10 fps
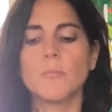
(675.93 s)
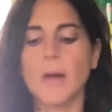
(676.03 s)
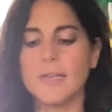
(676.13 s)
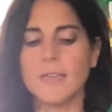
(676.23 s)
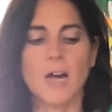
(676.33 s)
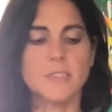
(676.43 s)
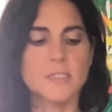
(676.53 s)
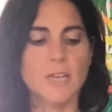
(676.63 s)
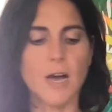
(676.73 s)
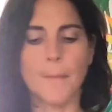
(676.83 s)
might
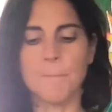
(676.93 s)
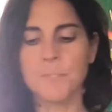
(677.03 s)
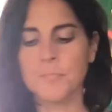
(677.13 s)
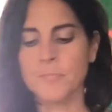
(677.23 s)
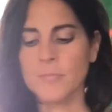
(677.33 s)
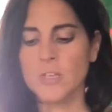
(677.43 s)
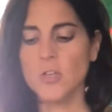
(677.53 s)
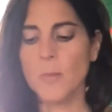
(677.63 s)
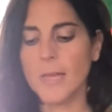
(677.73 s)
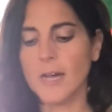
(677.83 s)
not um,
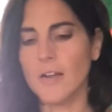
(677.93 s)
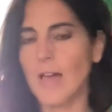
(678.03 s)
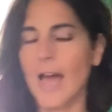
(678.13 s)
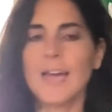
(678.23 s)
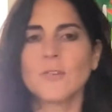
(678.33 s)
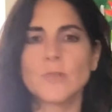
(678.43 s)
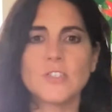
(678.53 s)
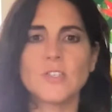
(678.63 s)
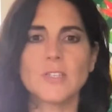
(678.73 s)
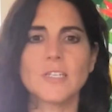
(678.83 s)
you might not have had
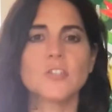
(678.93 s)
recently.